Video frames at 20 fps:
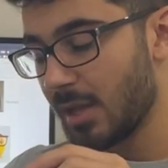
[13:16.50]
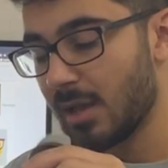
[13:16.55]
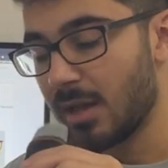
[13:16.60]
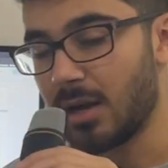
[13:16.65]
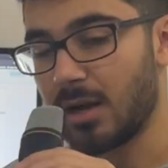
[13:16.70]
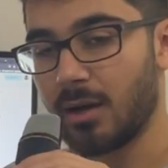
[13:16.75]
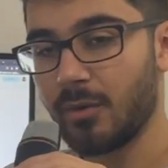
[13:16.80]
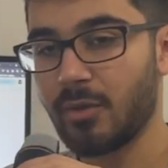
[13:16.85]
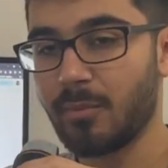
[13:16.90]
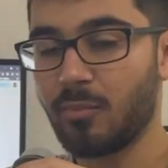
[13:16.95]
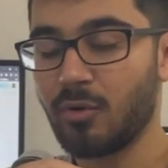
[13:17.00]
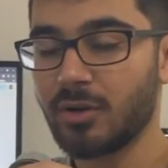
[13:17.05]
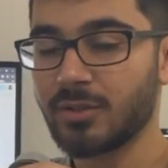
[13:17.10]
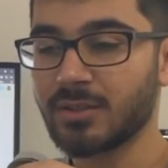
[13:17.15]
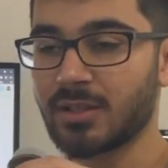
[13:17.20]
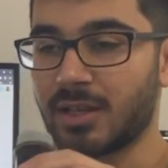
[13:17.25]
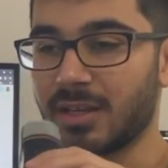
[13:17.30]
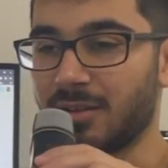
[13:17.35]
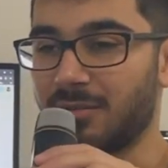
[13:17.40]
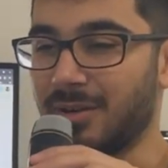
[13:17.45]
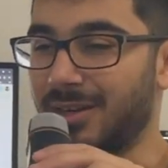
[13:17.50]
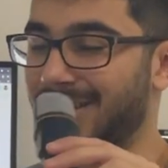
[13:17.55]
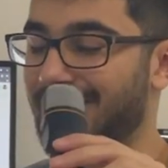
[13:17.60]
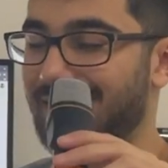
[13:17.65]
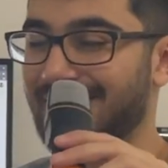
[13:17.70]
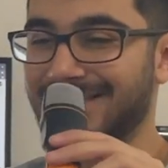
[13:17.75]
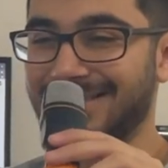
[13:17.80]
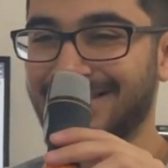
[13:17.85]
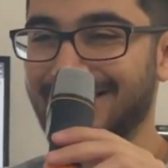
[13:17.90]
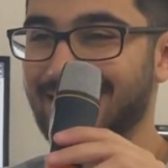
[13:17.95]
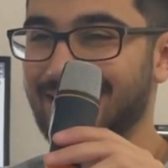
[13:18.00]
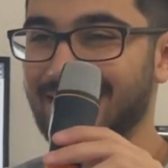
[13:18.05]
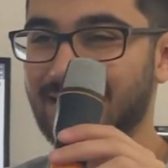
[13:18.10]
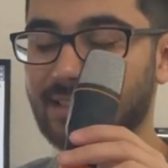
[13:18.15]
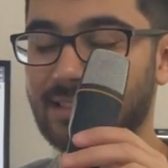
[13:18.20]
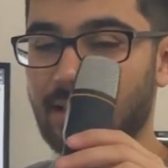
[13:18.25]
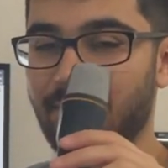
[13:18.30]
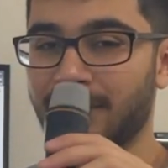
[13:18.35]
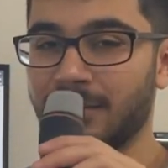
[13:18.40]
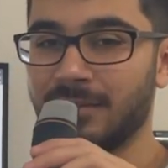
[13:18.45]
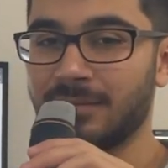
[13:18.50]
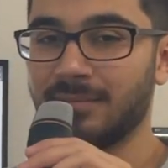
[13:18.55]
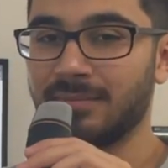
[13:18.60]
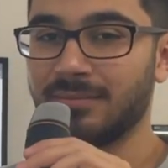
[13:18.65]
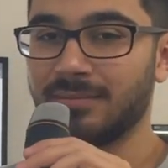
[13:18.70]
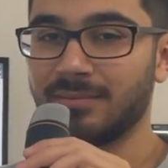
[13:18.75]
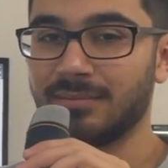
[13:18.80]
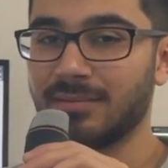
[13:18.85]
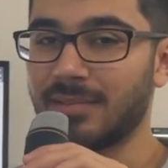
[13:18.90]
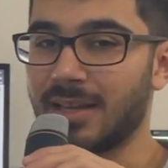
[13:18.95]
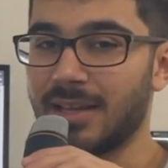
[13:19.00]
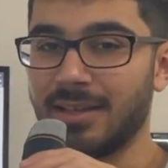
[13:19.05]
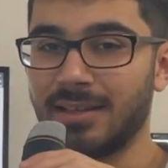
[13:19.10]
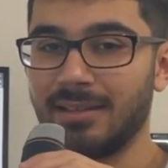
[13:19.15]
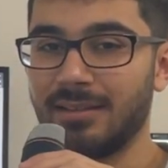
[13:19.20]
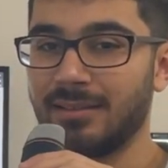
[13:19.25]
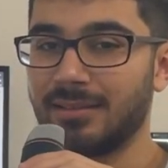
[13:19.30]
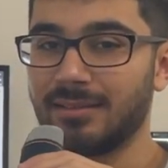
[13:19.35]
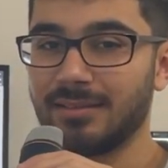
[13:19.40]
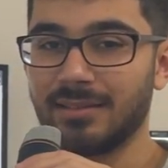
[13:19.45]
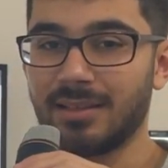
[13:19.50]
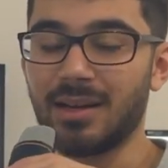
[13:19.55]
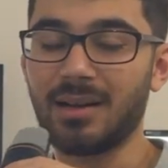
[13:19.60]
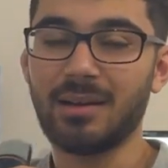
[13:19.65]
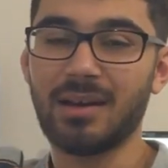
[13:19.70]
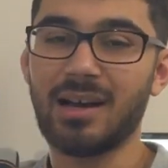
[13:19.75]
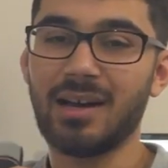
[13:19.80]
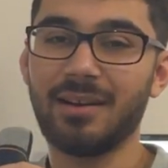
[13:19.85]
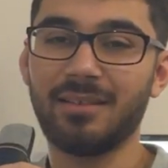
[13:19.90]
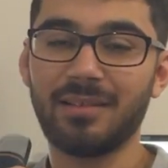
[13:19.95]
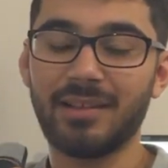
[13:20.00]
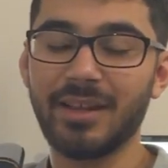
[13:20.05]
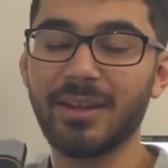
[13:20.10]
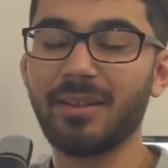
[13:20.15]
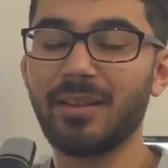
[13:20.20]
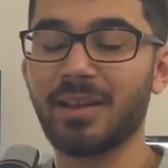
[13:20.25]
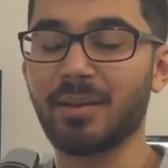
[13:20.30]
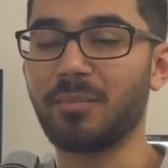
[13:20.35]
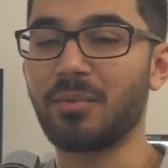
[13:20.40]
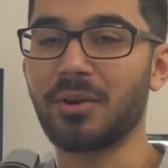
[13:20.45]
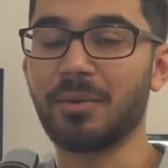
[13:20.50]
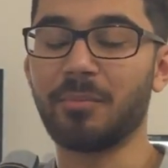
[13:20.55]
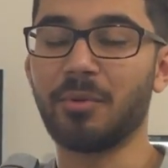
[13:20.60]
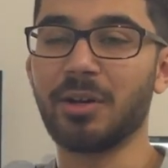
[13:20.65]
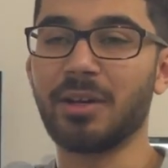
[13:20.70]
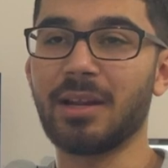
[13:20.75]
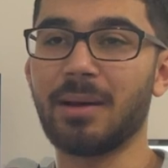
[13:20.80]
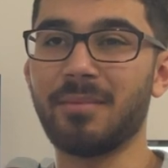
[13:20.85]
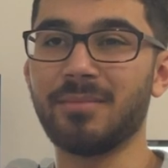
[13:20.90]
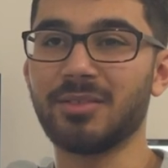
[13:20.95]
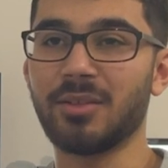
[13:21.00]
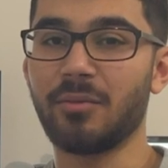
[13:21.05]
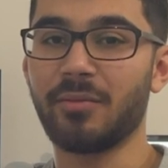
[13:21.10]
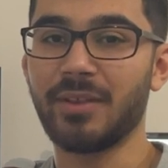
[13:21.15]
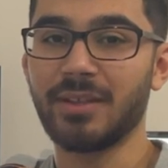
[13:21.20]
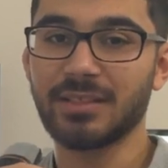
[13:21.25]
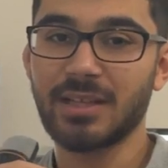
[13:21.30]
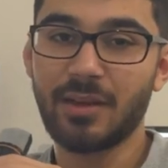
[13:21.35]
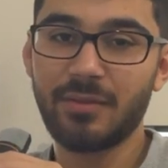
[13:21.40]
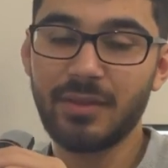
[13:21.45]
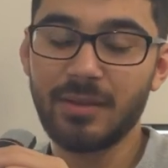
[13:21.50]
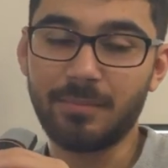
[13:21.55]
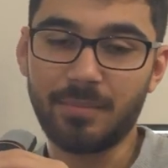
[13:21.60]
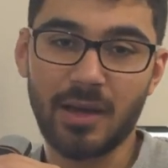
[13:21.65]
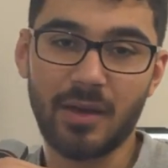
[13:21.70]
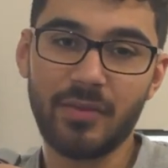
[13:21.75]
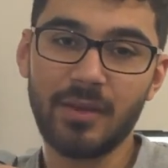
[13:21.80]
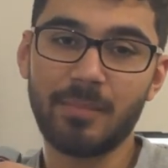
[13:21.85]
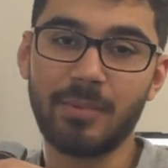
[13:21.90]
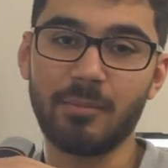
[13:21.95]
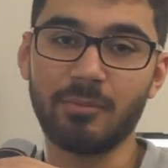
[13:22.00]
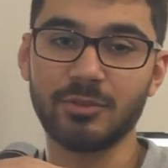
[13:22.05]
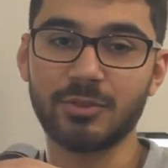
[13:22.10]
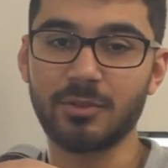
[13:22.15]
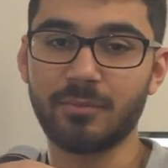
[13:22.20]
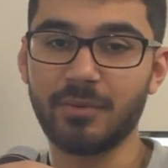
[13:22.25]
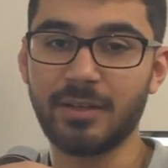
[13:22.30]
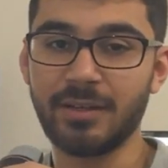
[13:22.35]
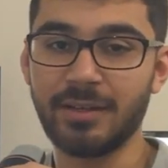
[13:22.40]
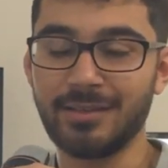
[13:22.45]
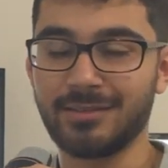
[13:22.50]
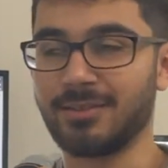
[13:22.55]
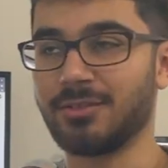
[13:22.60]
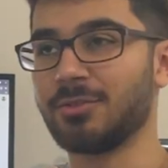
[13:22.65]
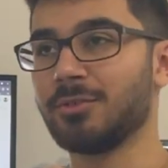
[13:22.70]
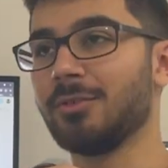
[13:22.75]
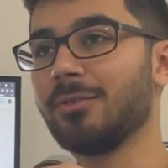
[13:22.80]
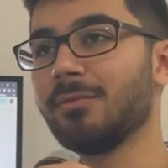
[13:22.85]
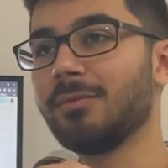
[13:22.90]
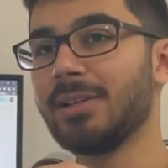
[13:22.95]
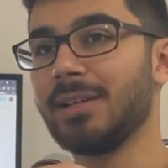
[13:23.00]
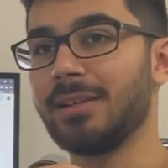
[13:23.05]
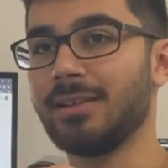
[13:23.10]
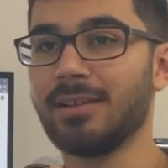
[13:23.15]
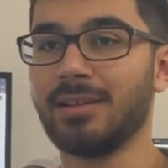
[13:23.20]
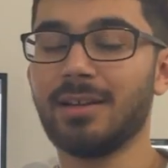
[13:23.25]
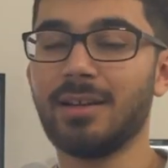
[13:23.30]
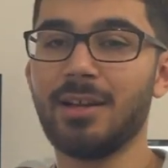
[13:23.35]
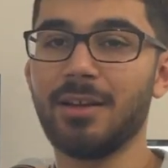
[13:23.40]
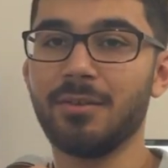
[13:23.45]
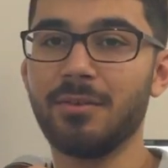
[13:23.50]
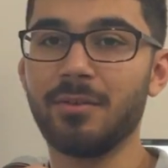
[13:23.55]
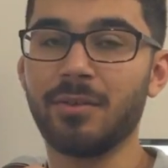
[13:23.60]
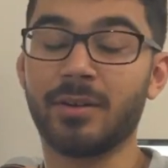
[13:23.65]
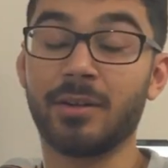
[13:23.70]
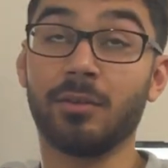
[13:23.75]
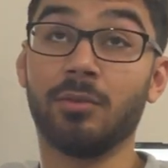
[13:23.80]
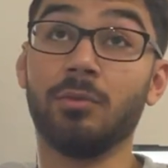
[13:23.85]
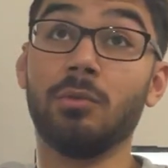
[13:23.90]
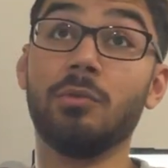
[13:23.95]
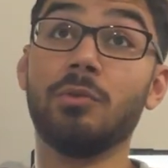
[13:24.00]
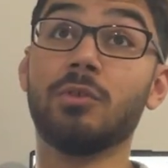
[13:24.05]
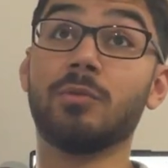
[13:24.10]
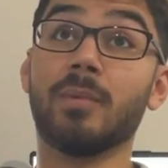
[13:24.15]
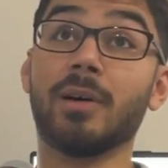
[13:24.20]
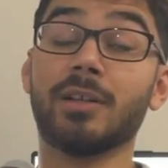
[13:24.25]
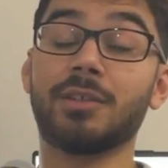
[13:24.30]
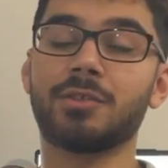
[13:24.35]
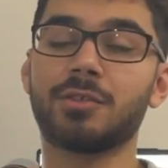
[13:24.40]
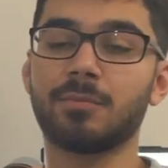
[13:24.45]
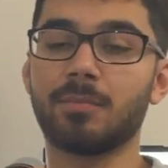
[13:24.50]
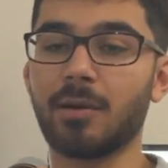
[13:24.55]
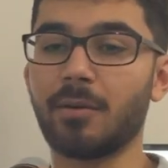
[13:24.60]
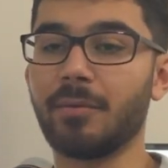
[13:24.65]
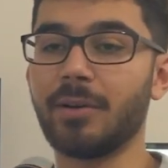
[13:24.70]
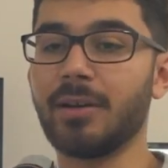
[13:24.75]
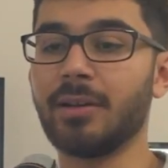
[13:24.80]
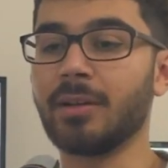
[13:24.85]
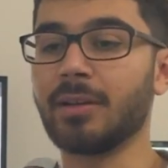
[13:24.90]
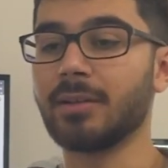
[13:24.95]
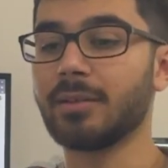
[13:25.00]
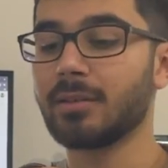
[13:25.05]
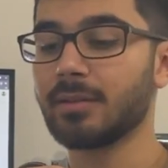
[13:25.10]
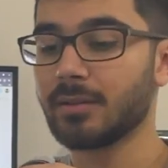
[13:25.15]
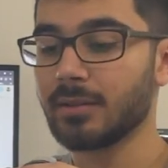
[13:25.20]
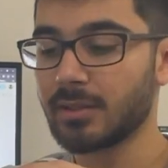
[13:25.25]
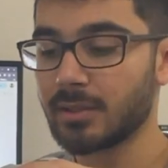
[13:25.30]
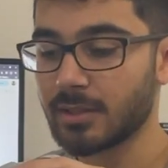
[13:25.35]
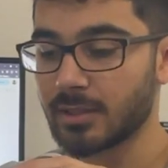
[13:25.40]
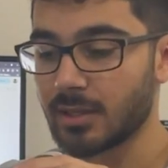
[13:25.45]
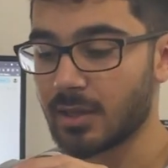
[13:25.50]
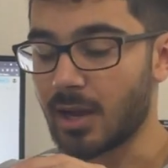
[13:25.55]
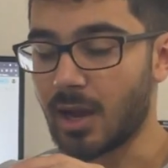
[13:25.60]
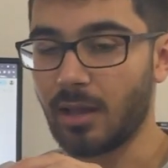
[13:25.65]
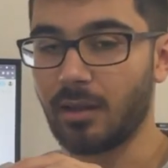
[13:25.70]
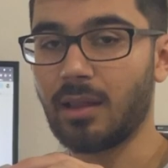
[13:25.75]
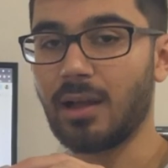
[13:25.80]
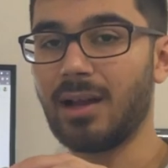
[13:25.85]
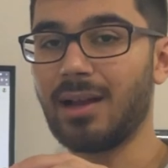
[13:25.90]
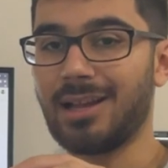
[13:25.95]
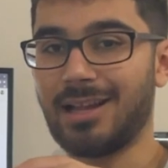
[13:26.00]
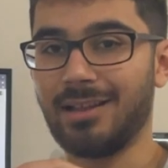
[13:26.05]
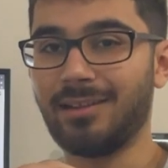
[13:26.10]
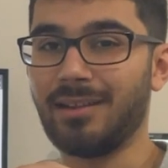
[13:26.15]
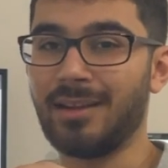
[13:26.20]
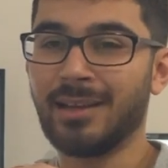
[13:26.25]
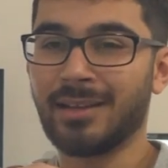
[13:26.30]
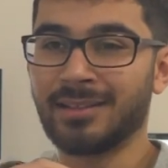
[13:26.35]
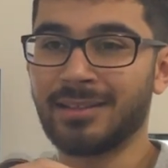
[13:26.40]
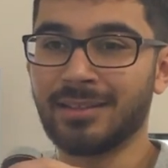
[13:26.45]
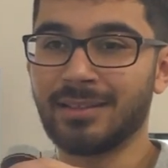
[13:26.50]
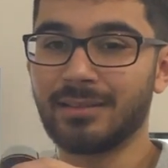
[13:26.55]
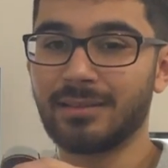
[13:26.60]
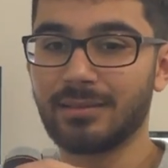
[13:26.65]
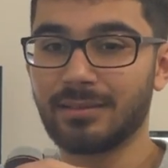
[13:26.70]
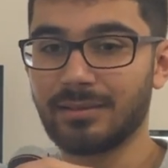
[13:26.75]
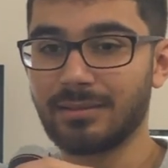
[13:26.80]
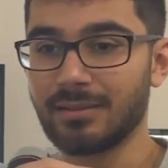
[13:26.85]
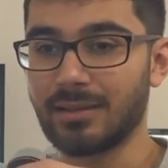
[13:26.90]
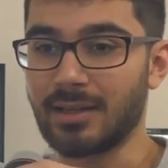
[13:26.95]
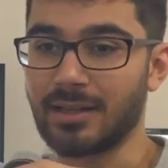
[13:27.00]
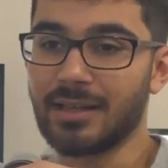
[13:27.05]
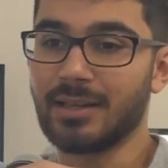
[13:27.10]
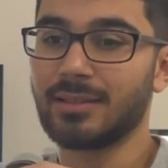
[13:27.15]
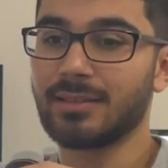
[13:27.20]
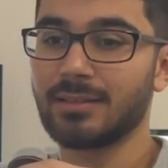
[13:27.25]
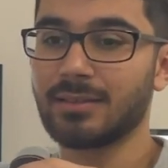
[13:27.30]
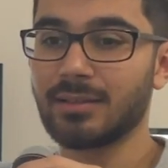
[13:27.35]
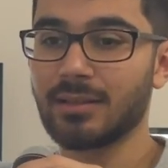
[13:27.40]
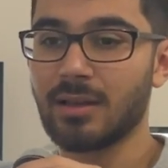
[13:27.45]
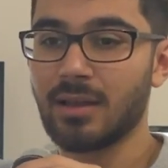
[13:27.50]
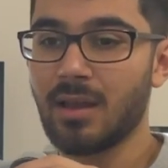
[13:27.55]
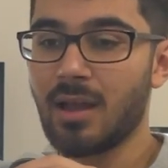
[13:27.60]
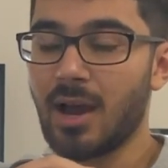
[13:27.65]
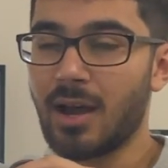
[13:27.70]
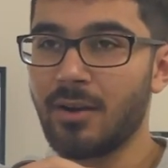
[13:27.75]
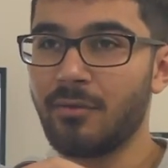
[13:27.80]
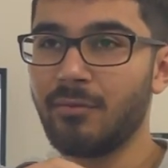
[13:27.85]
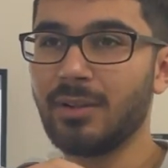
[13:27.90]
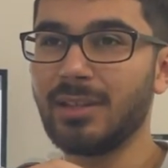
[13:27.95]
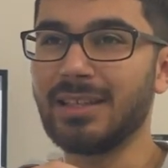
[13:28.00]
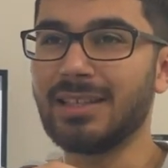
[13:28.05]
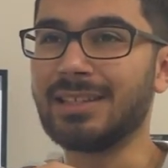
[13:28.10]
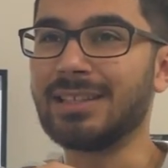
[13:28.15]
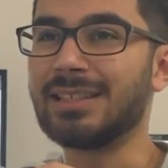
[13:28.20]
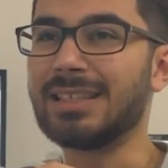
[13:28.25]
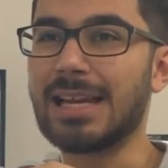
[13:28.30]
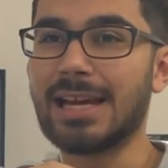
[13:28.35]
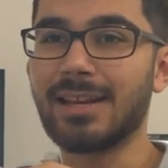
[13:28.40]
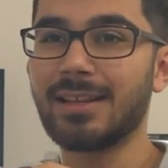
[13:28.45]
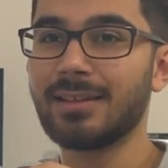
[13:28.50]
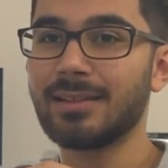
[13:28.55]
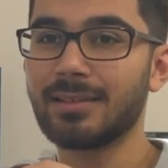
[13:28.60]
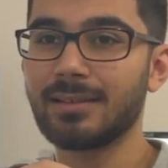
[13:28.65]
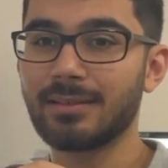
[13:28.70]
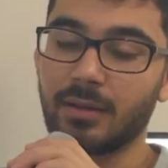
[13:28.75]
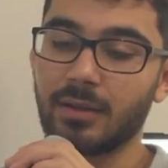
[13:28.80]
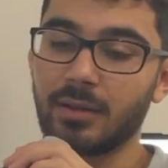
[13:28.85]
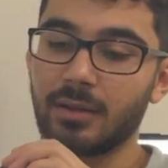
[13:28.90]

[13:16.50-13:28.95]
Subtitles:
The book's like what? 7, 8? I don't like putting numbers on things. I think people should read it. It's a short read. You're not gonna lose much by reading it. I liked it, I guess. I didn't really get it.